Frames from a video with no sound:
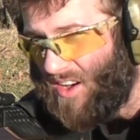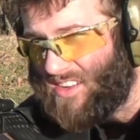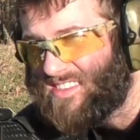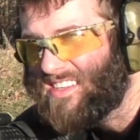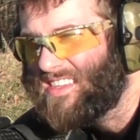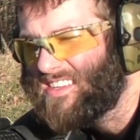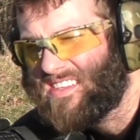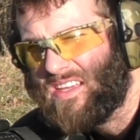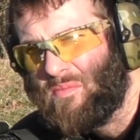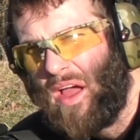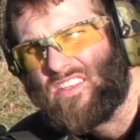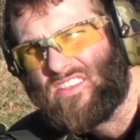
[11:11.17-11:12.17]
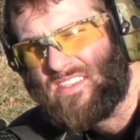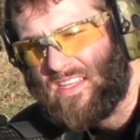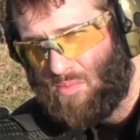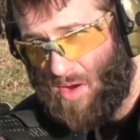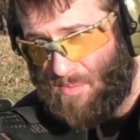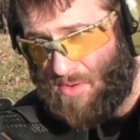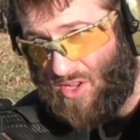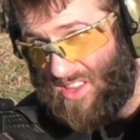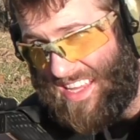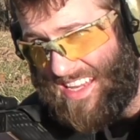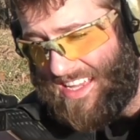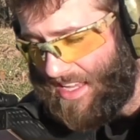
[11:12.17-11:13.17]
honestly, this thing might just need a proper
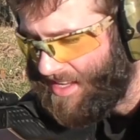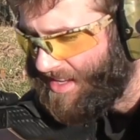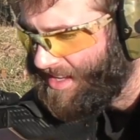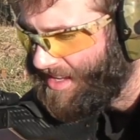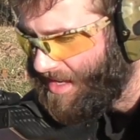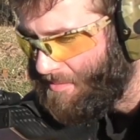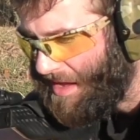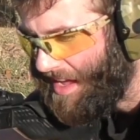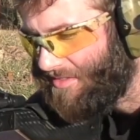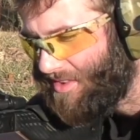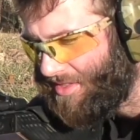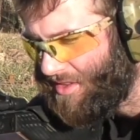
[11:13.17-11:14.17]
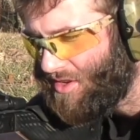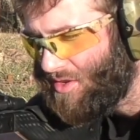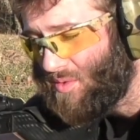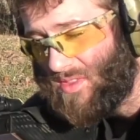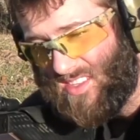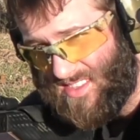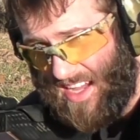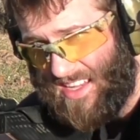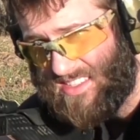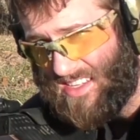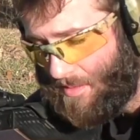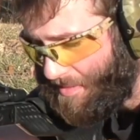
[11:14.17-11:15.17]
cleaning. It may have nothing to do with the
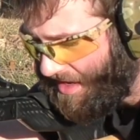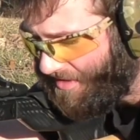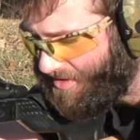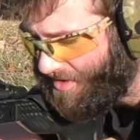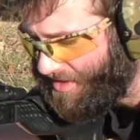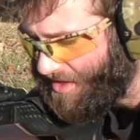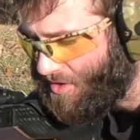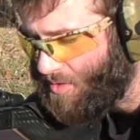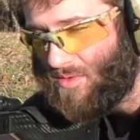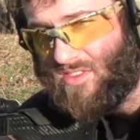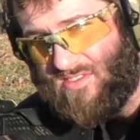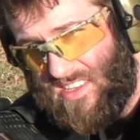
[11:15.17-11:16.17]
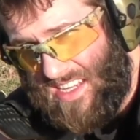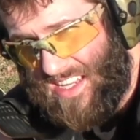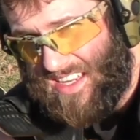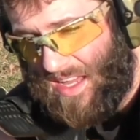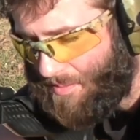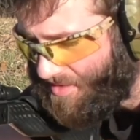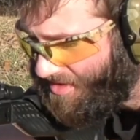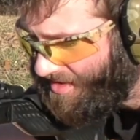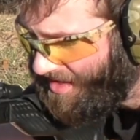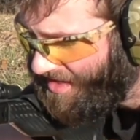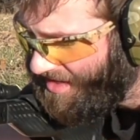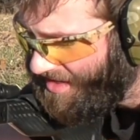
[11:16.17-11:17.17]
sizing. It may have nothing to do with the seating depth.
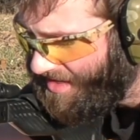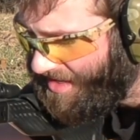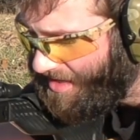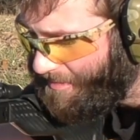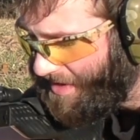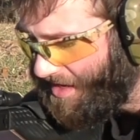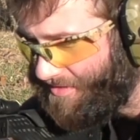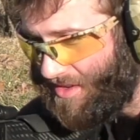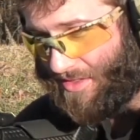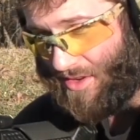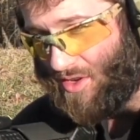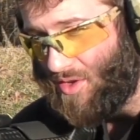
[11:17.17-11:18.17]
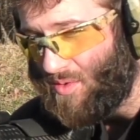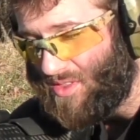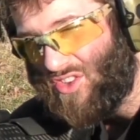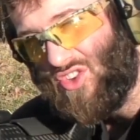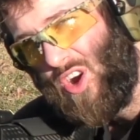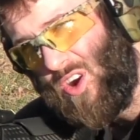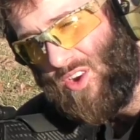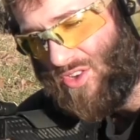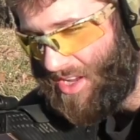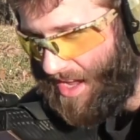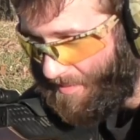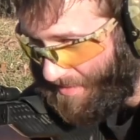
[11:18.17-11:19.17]
It may have nothing to do with the
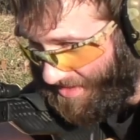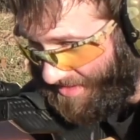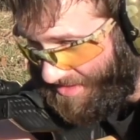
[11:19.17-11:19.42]
charge. I mean,